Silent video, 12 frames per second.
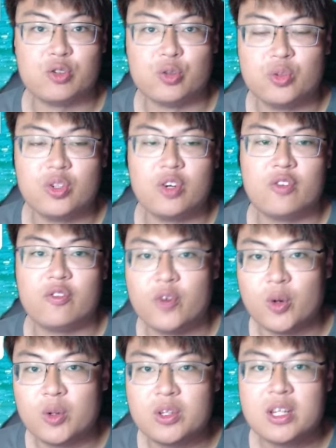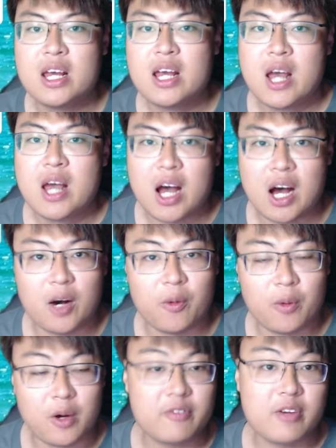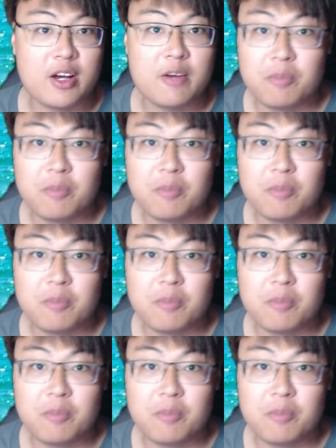to your phone Wi-Fi.